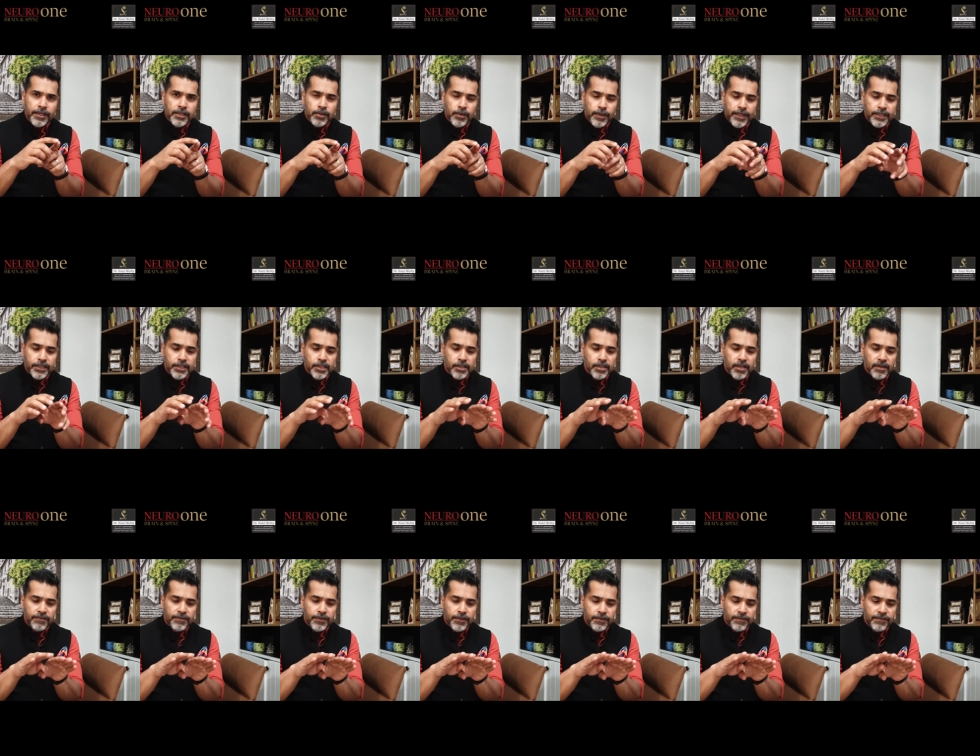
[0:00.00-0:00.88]
So instead
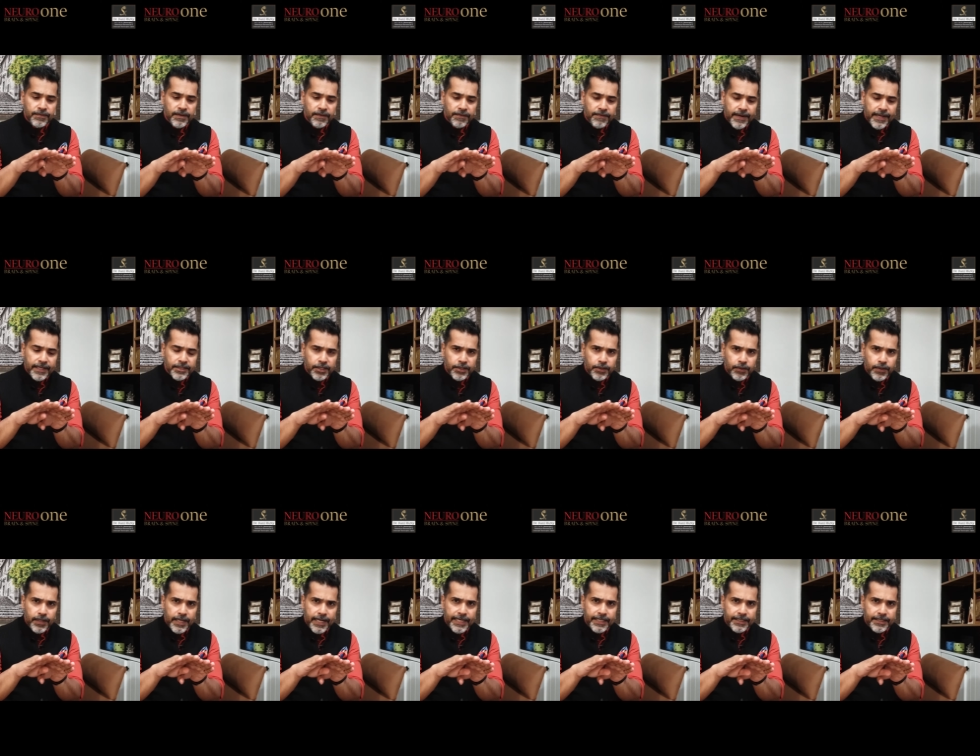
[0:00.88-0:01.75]
of the fracture
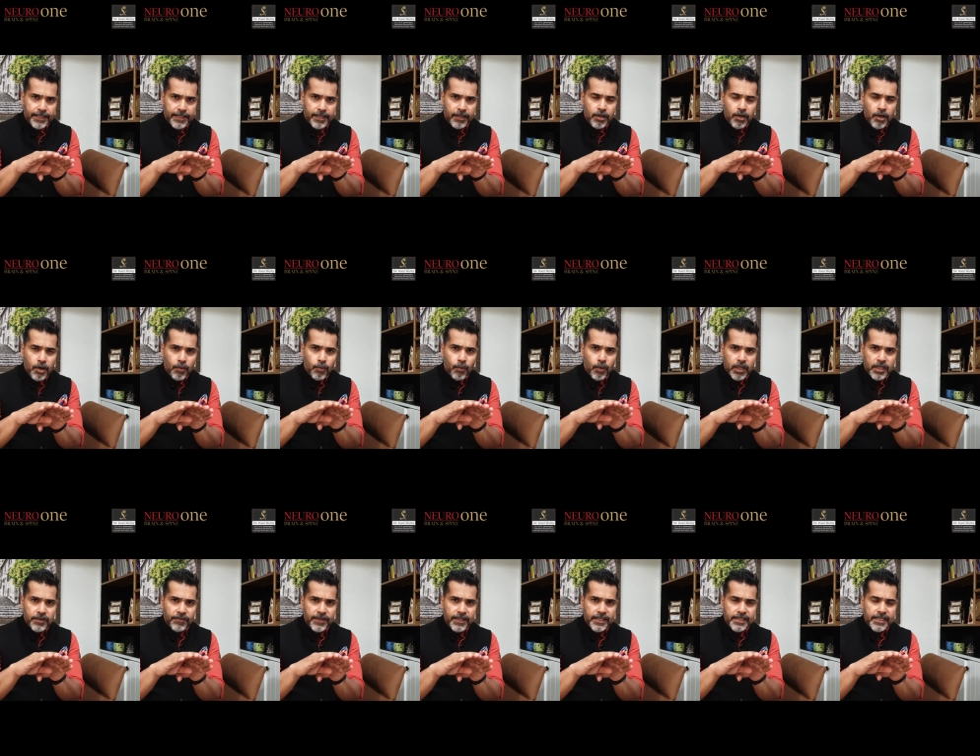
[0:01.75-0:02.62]
uniting,
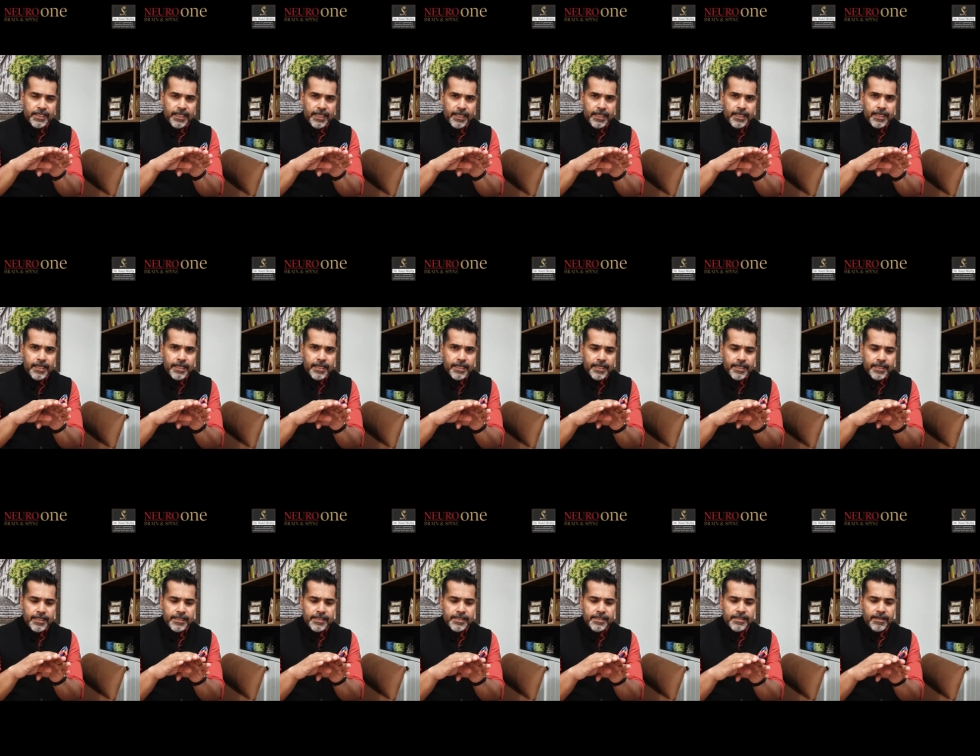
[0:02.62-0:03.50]
what we see
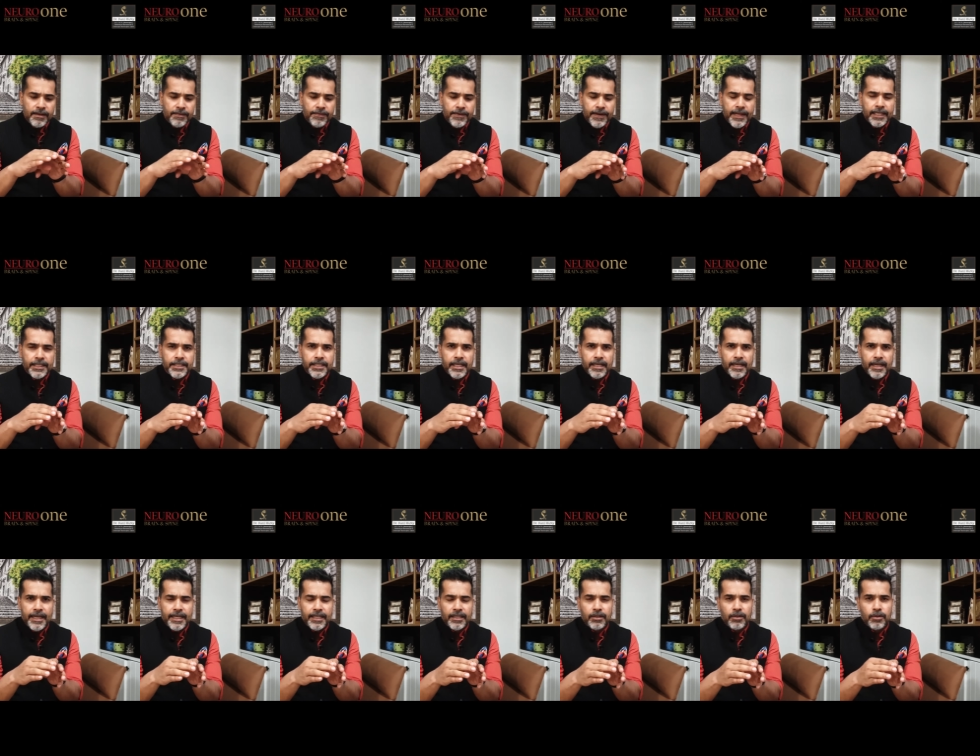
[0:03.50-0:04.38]
is the fracture
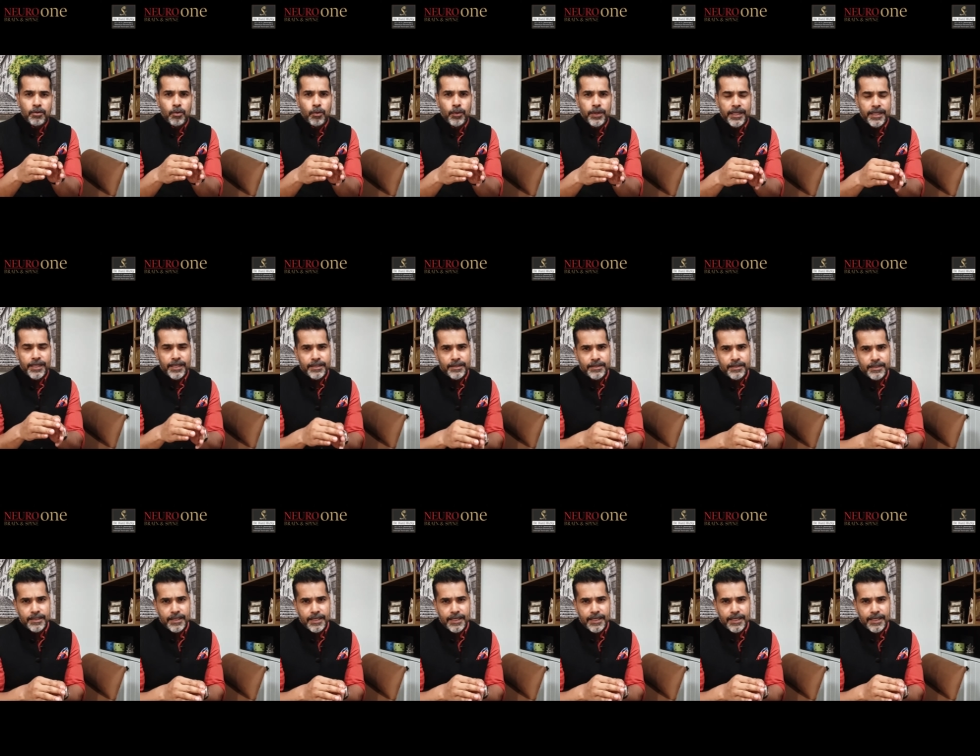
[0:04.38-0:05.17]
line growing in size.